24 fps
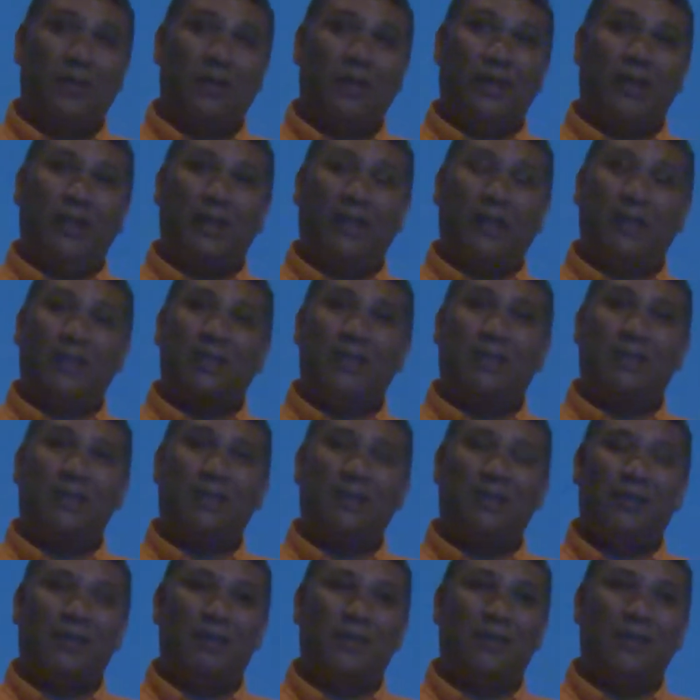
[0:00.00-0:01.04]

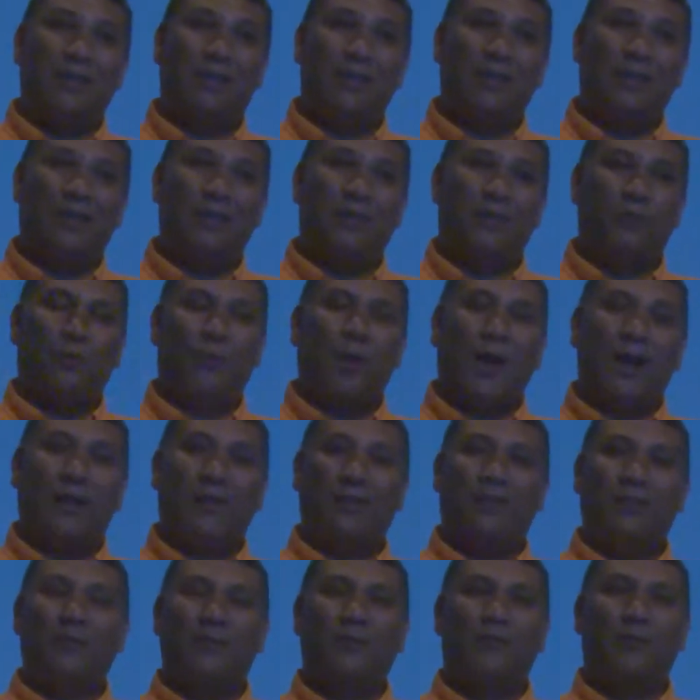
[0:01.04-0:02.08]
is
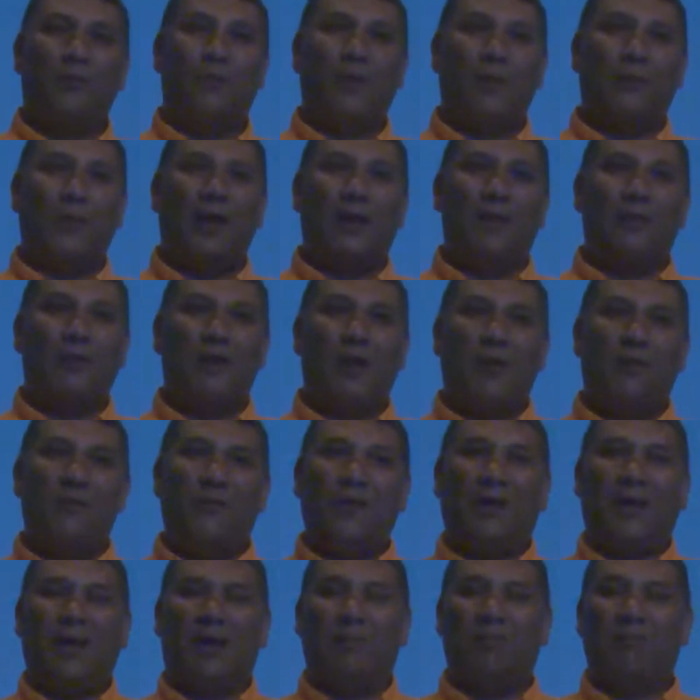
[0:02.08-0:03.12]
one where we had to
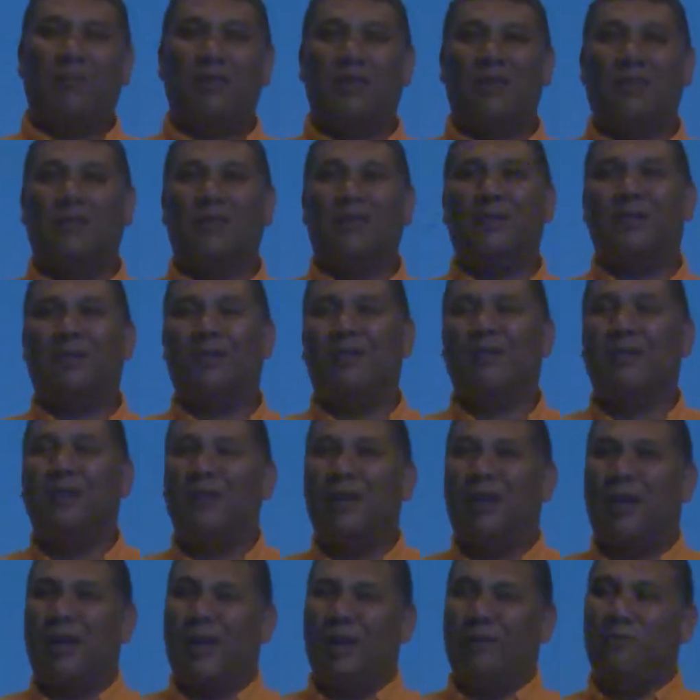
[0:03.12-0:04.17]
overcome this
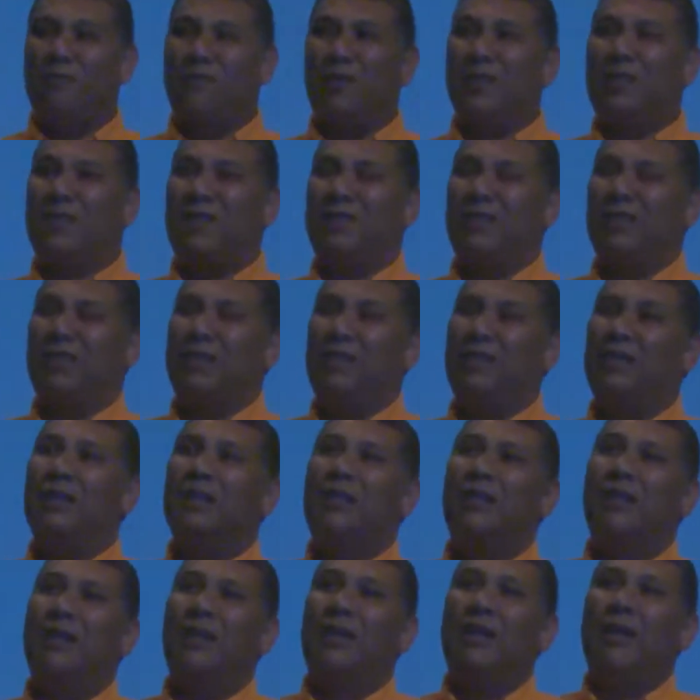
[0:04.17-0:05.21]
adversity,
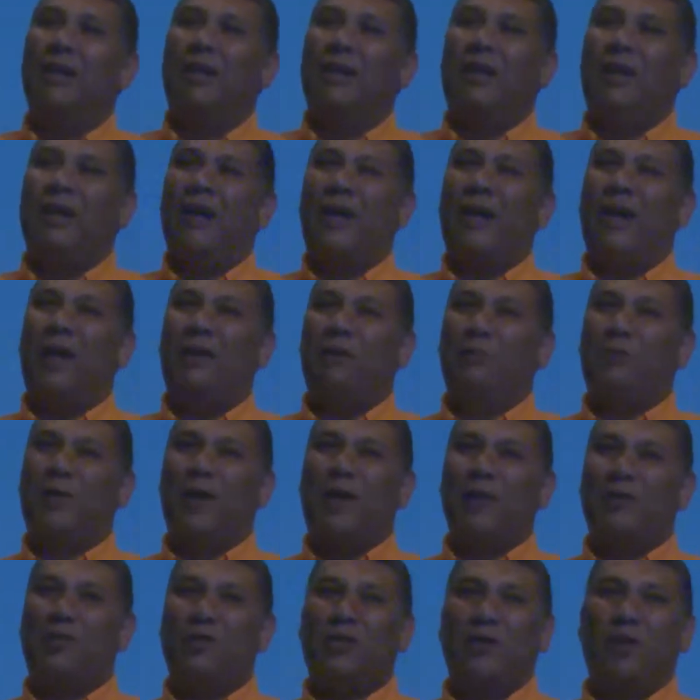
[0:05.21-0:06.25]
and we
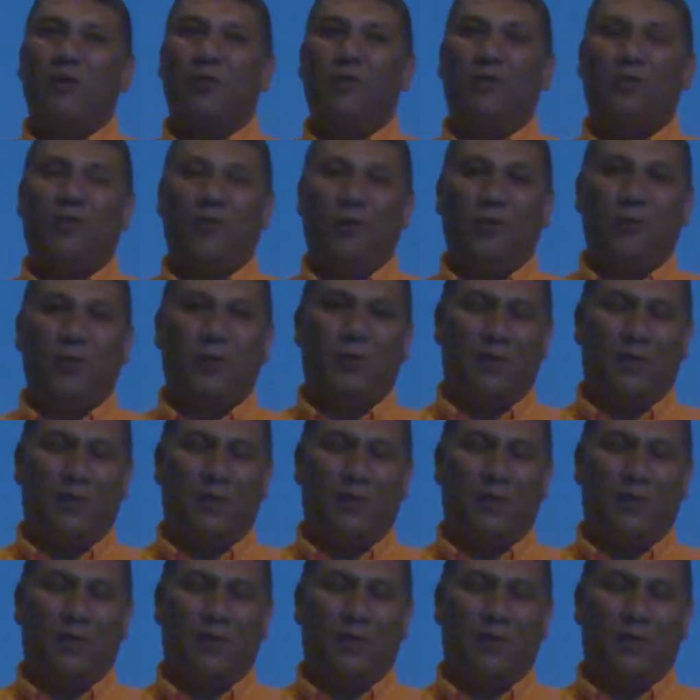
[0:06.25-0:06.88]
had to go through